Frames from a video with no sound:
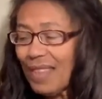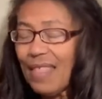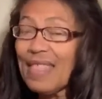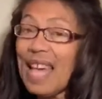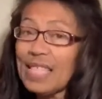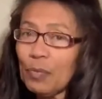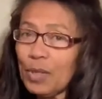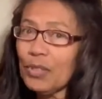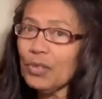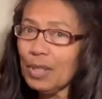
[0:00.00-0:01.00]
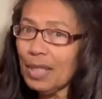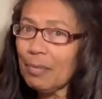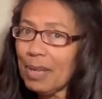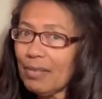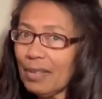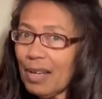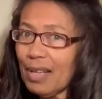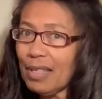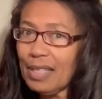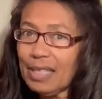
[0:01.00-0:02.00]
that's what's unique about
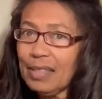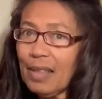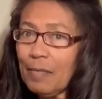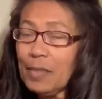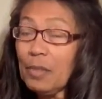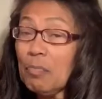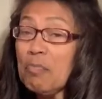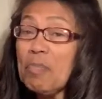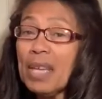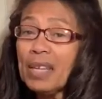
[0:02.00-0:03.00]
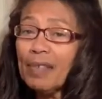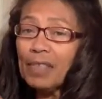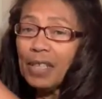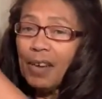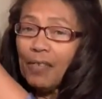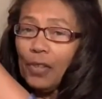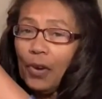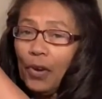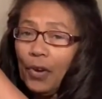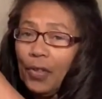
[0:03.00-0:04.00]
God. His love is big enough to cover the
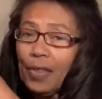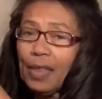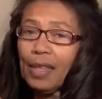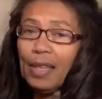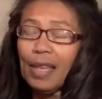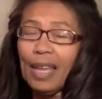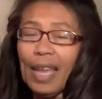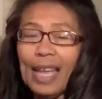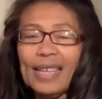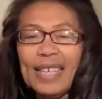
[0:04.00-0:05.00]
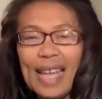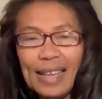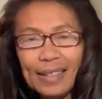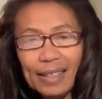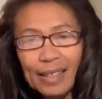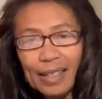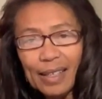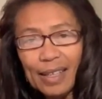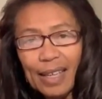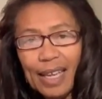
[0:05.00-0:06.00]
earth, and yet
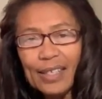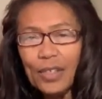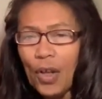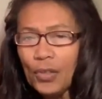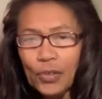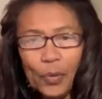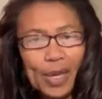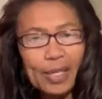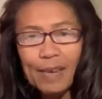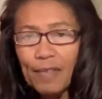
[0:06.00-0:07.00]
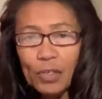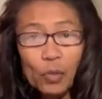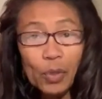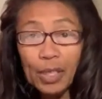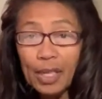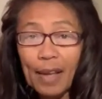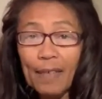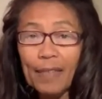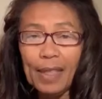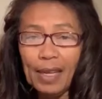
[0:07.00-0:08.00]
it's also individual enough
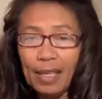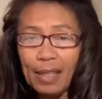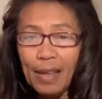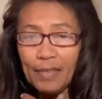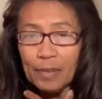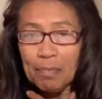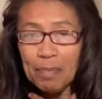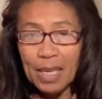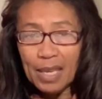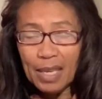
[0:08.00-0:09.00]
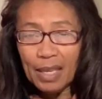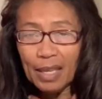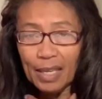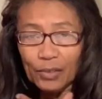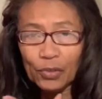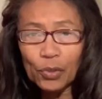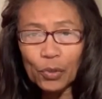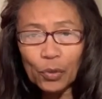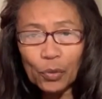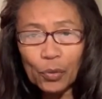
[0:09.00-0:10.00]
that he loves me and
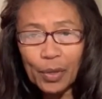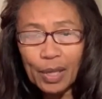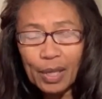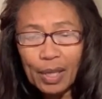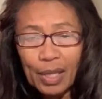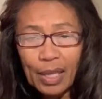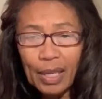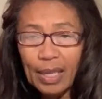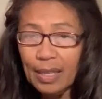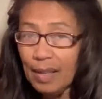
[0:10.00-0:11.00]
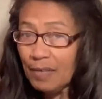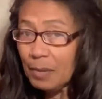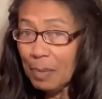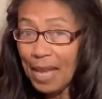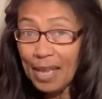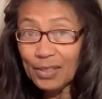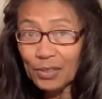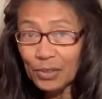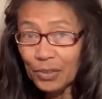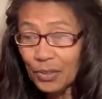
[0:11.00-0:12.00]
you. He loves
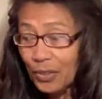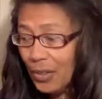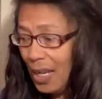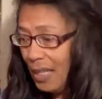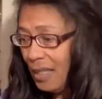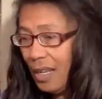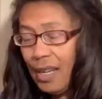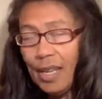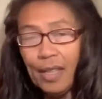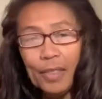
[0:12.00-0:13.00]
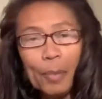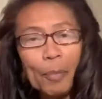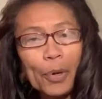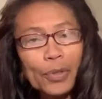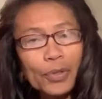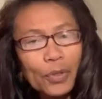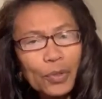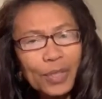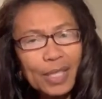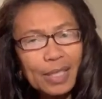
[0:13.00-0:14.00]
Pastor and the person who
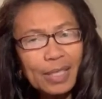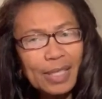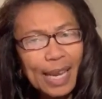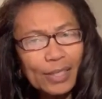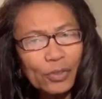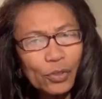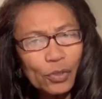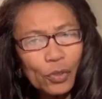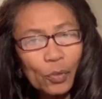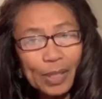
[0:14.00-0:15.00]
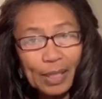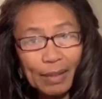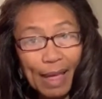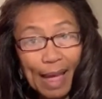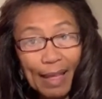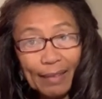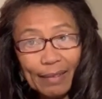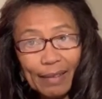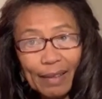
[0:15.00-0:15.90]
sits next to you in class.